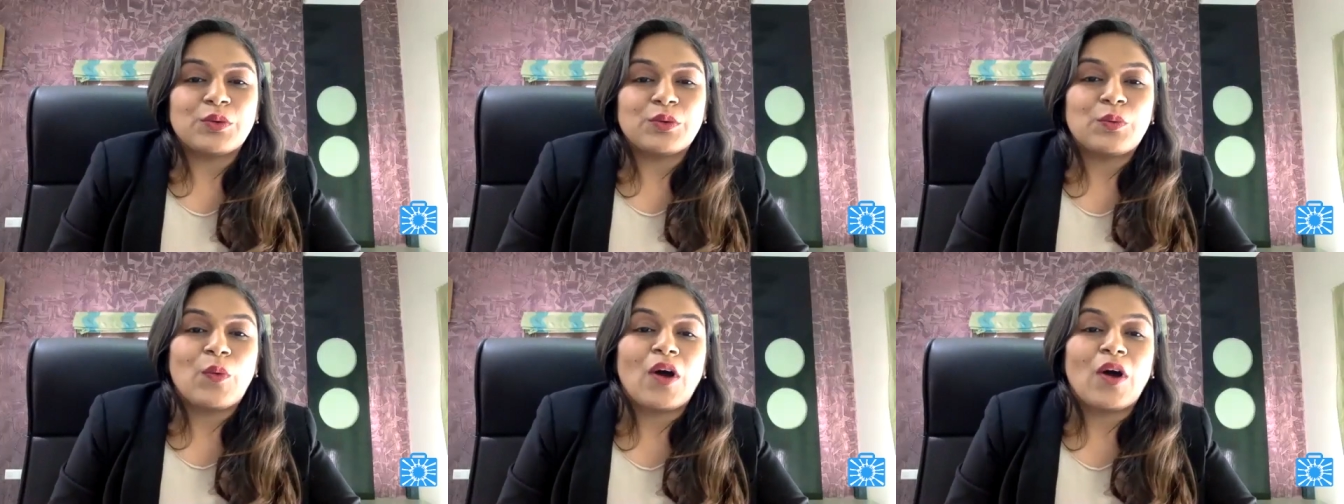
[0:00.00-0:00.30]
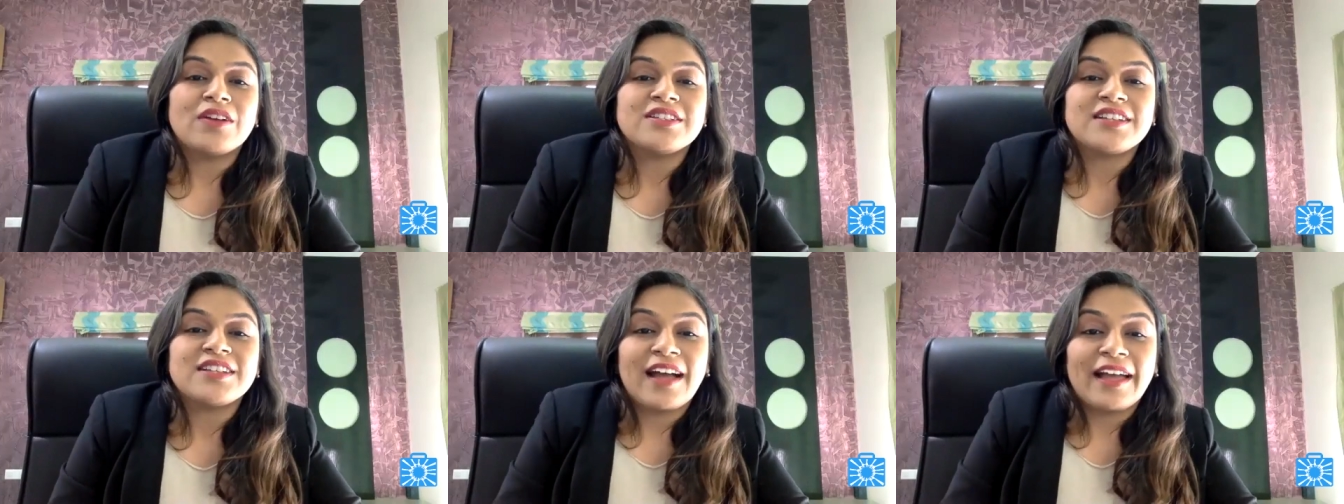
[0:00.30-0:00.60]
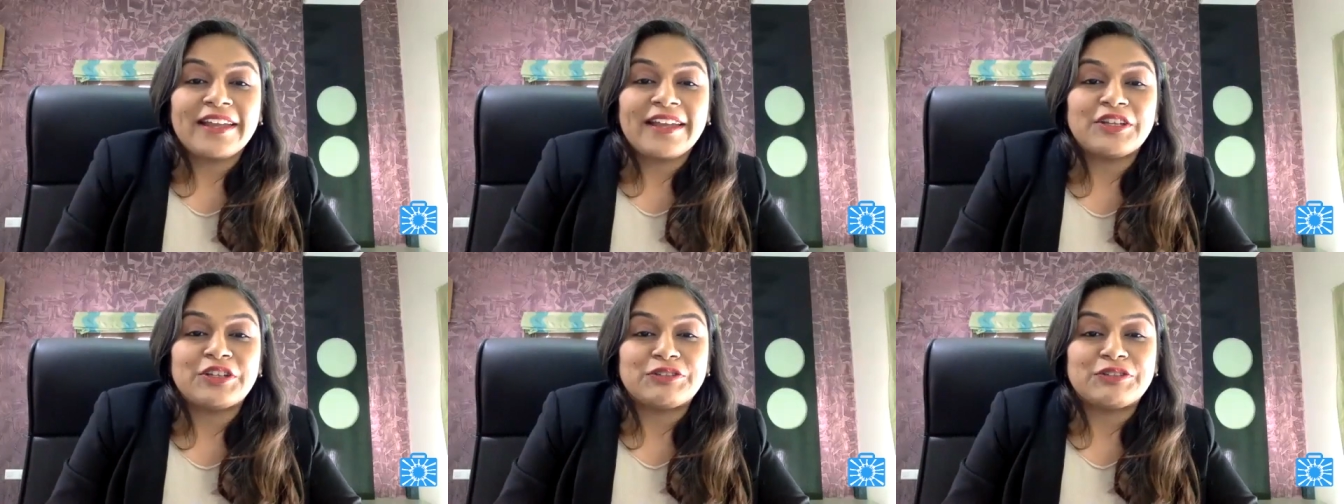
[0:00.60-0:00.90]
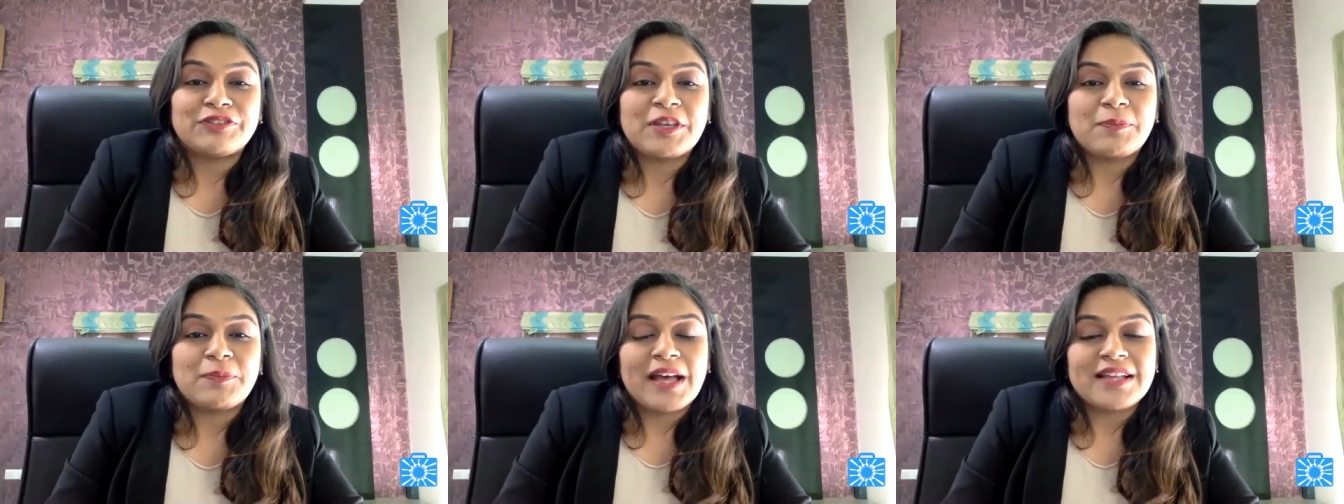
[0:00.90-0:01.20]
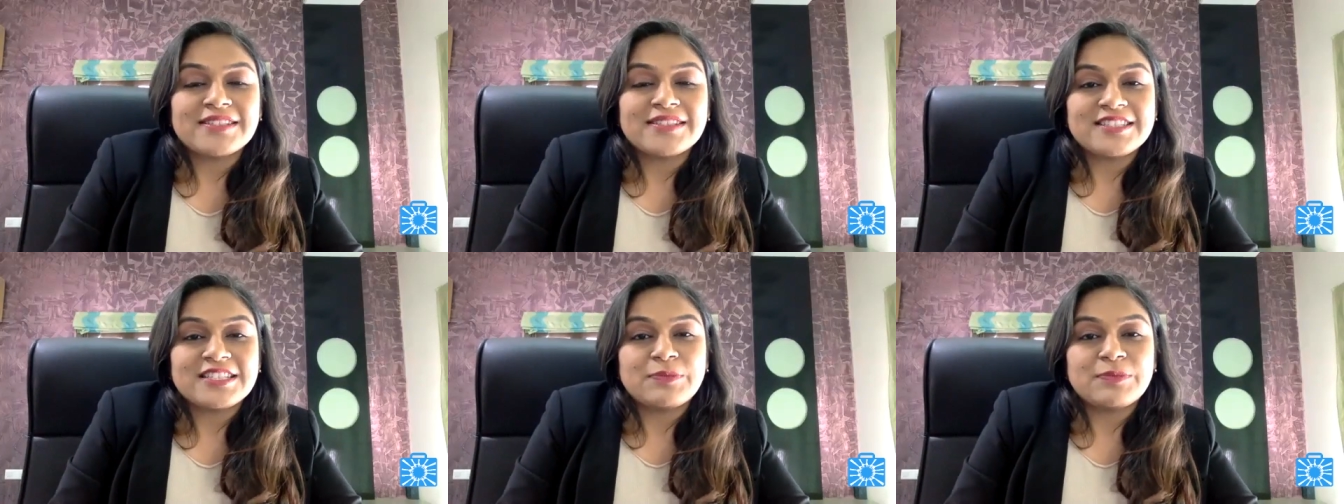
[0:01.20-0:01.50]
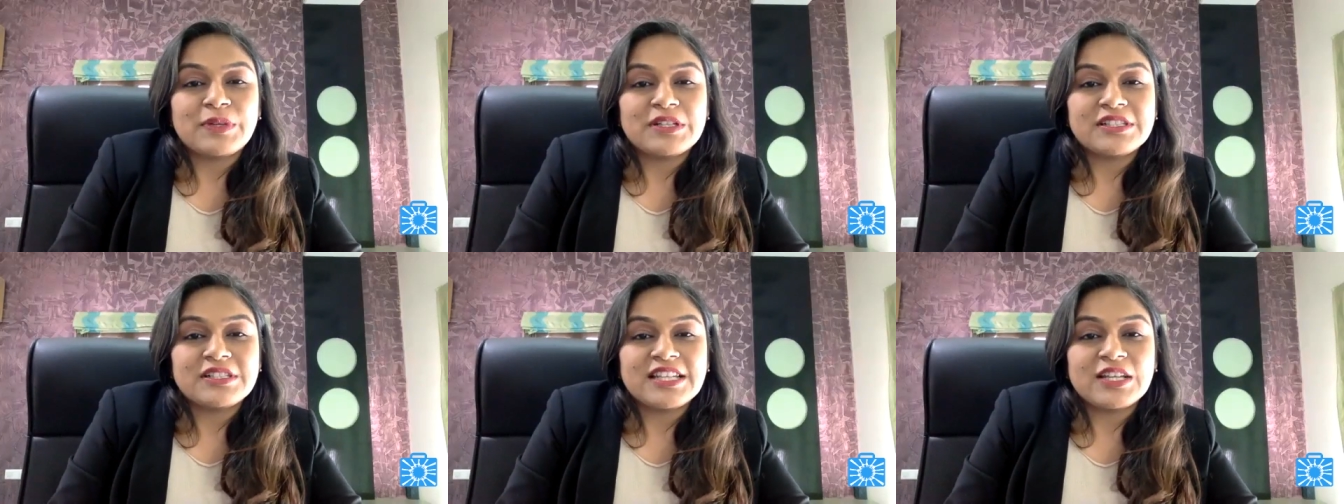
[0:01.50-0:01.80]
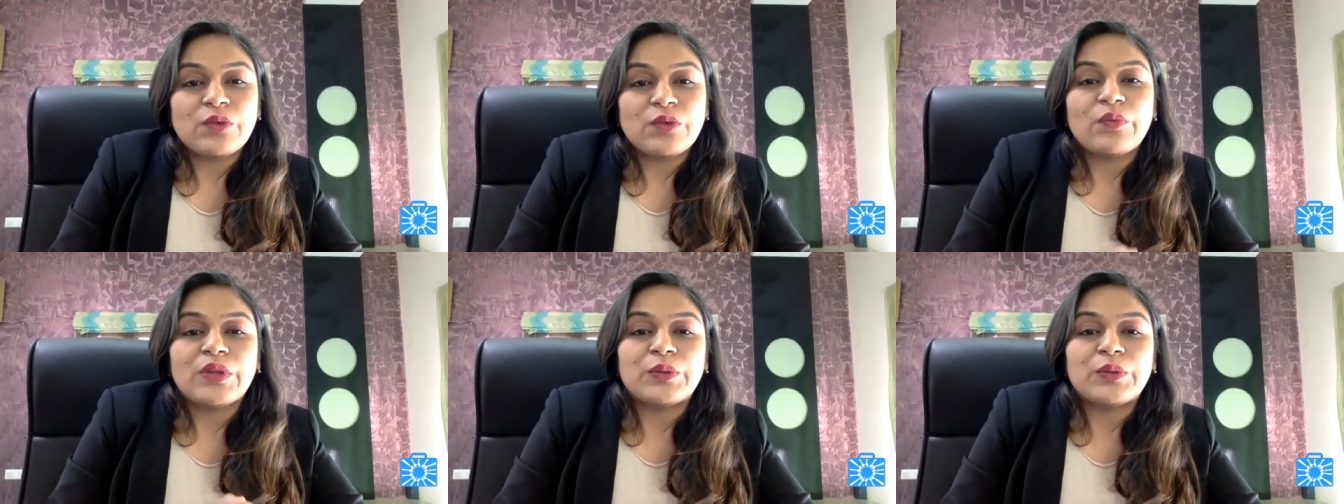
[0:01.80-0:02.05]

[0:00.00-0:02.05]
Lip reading: what kind of capacity building